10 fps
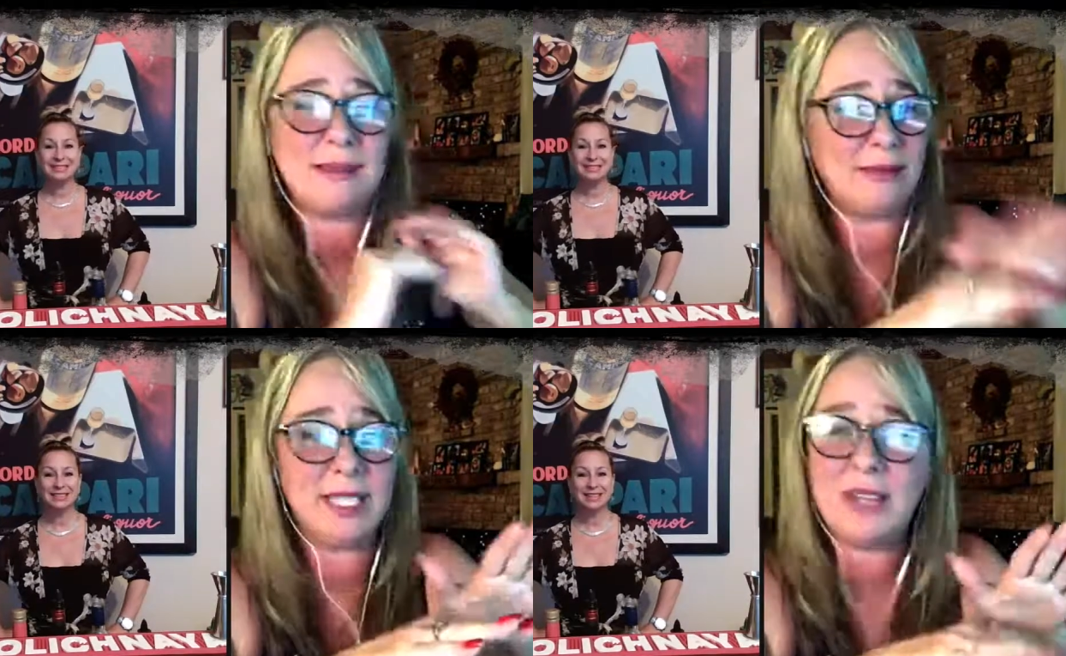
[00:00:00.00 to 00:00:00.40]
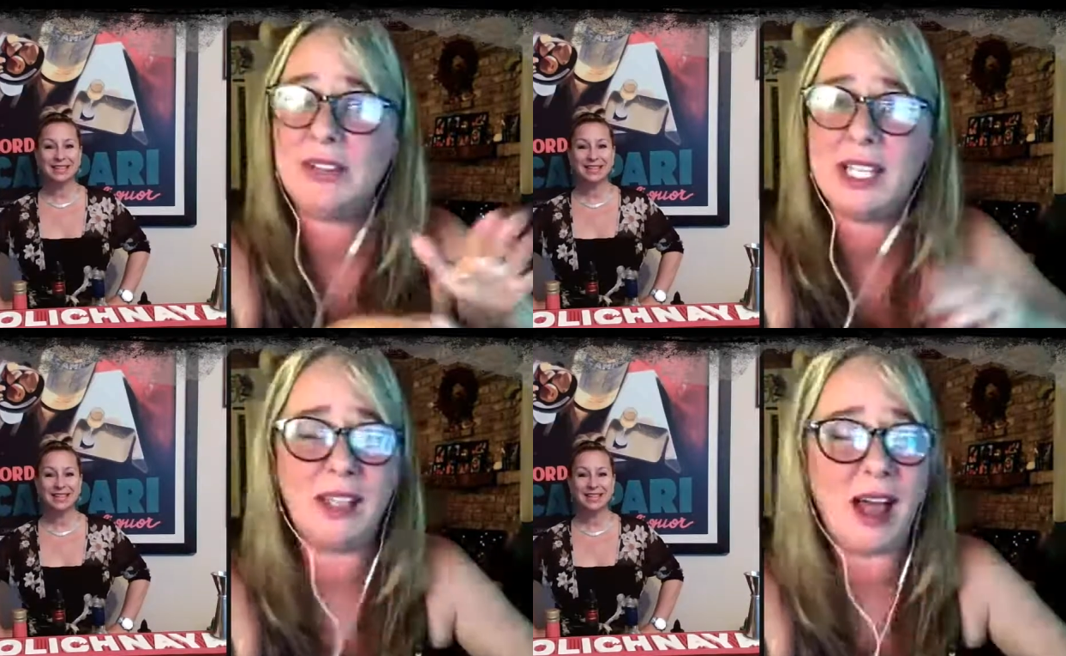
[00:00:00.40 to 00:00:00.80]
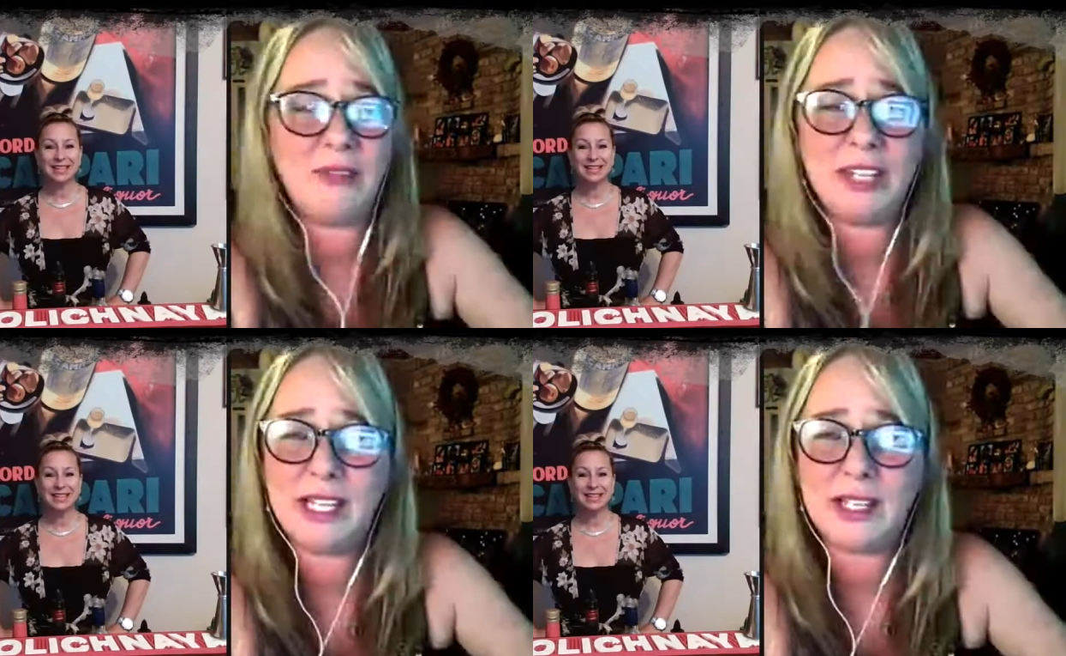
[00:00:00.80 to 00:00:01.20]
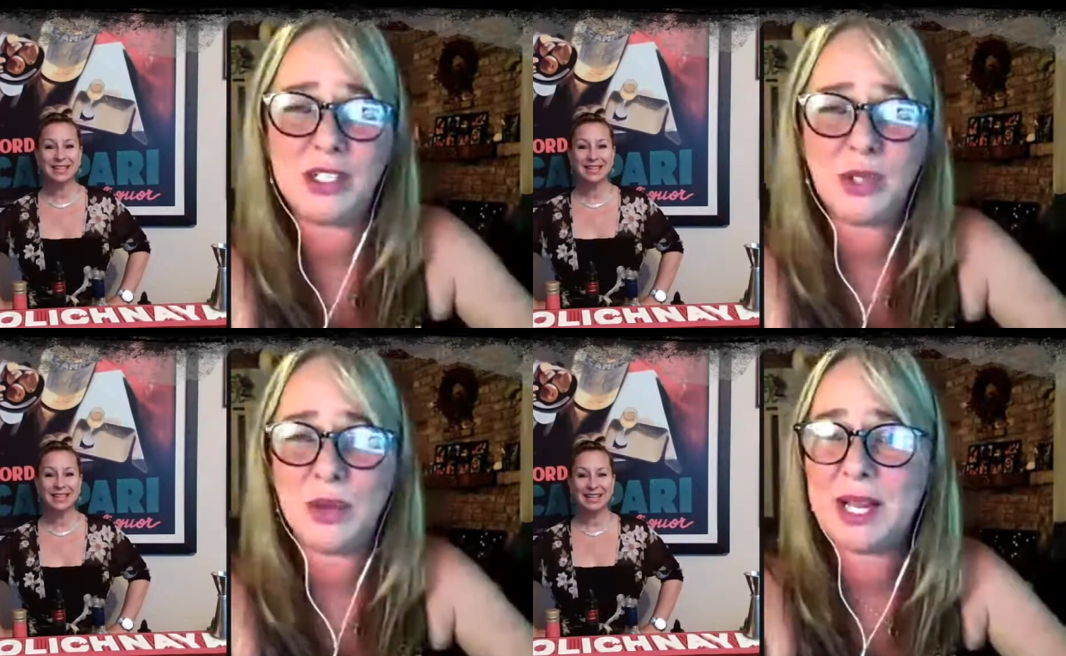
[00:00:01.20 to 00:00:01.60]
Speaker 1: living and loving and
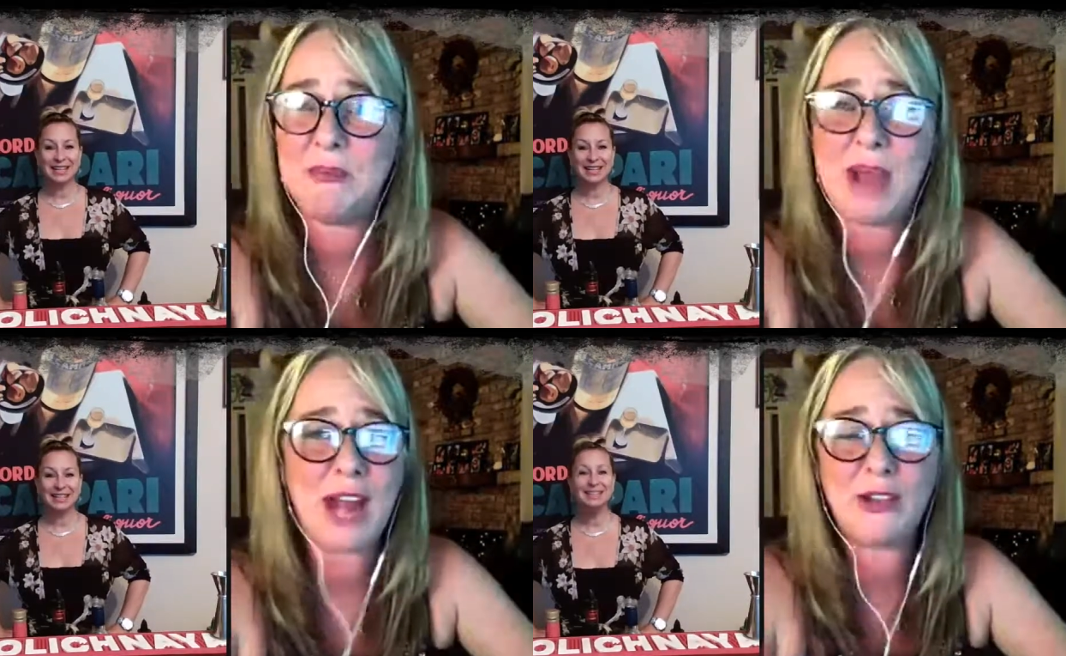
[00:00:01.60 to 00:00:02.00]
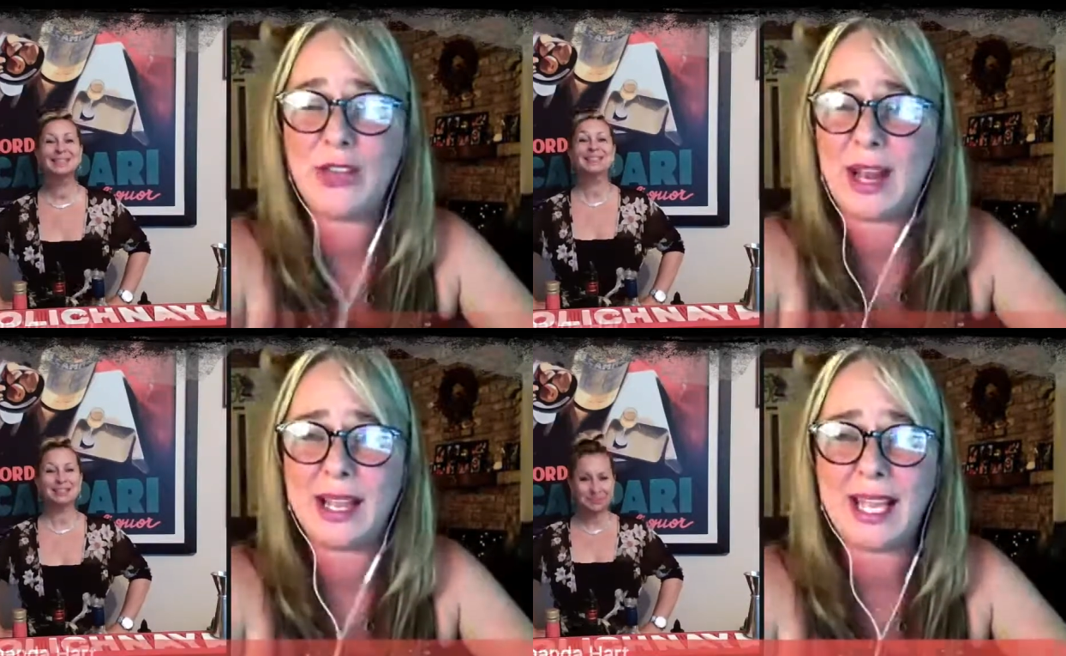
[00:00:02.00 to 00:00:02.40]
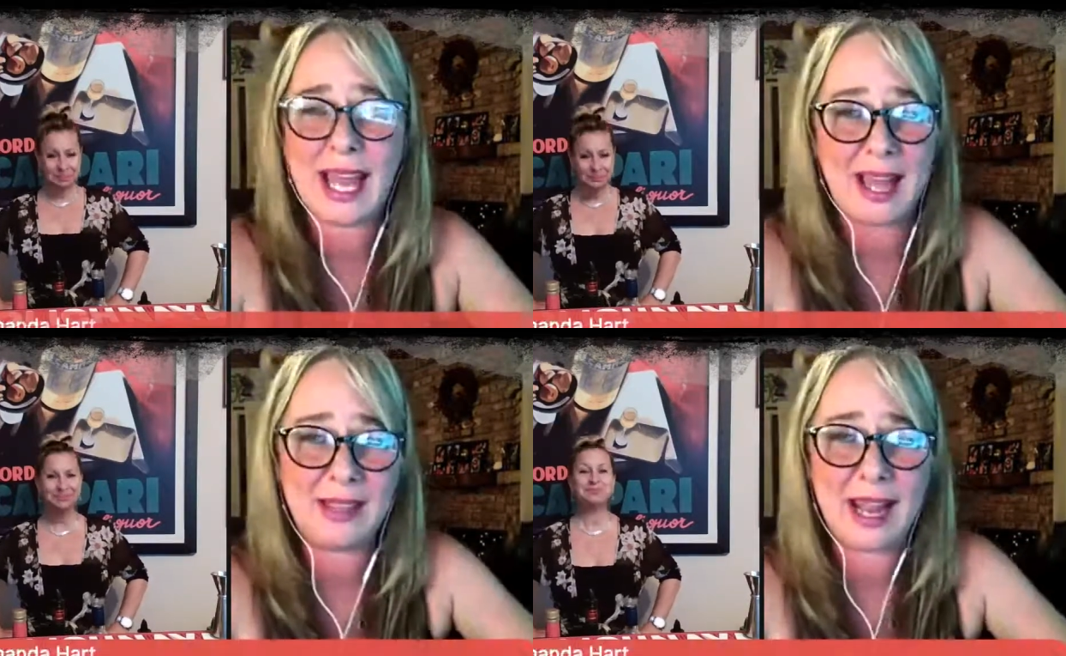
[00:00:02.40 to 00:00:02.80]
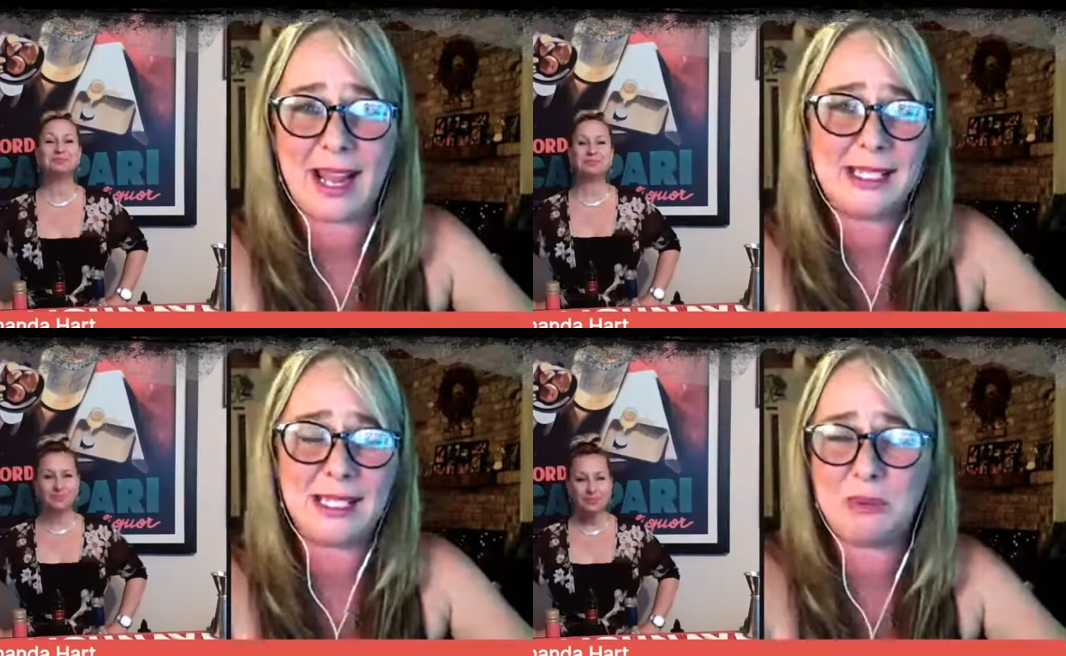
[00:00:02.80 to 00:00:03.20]
doing it better than I can than
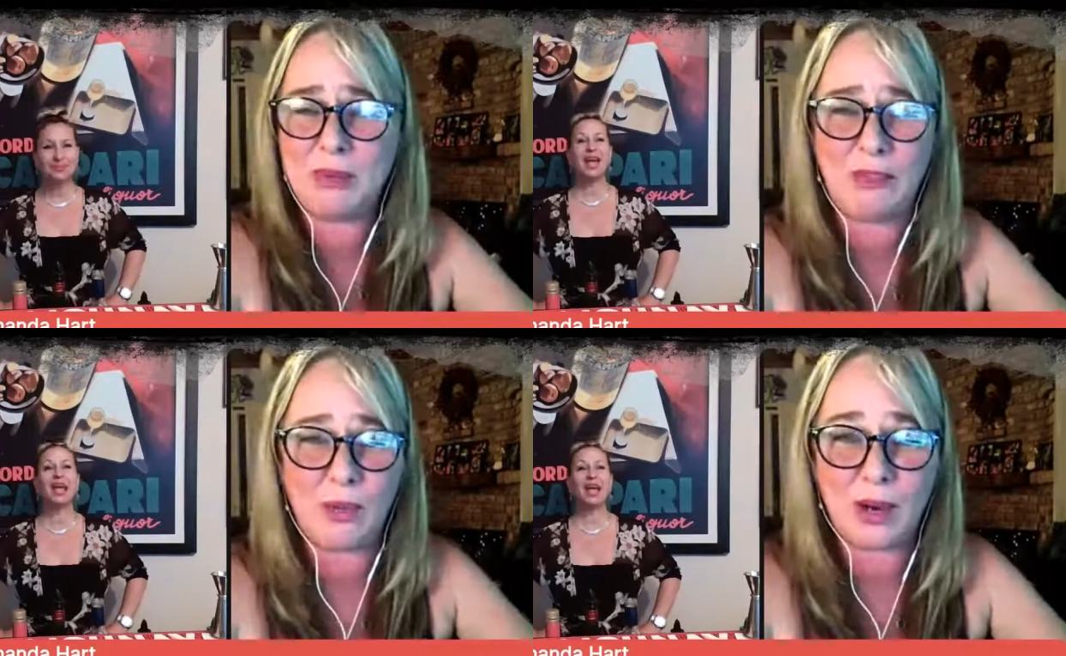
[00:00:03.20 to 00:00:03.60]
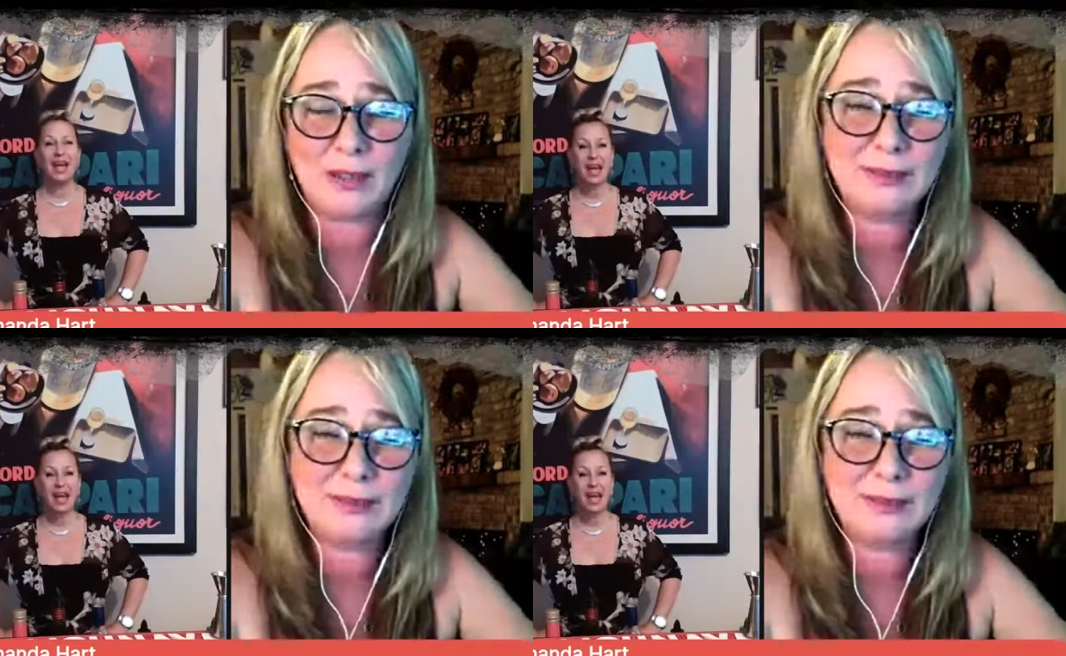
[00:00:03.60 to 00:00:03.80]
I did before.